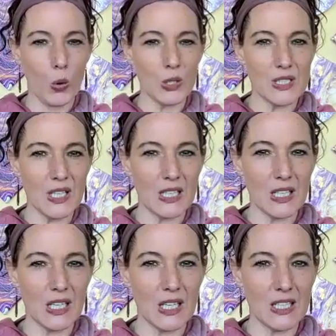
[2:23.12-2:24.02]

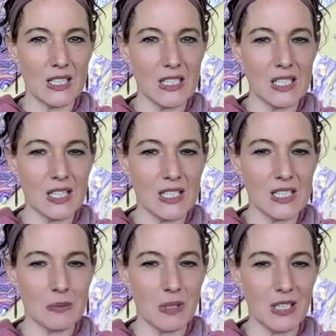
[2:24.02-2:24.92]
Sending it into the
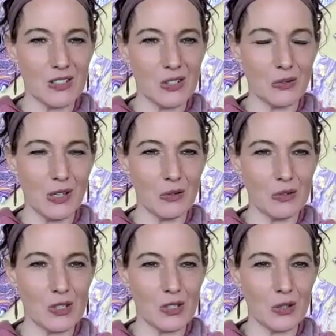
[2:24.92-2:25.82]
space
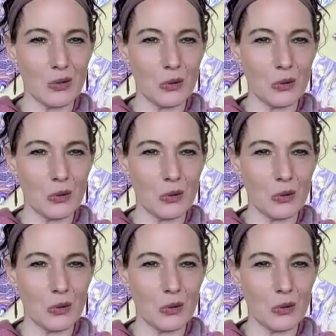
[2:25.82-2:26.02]
around you.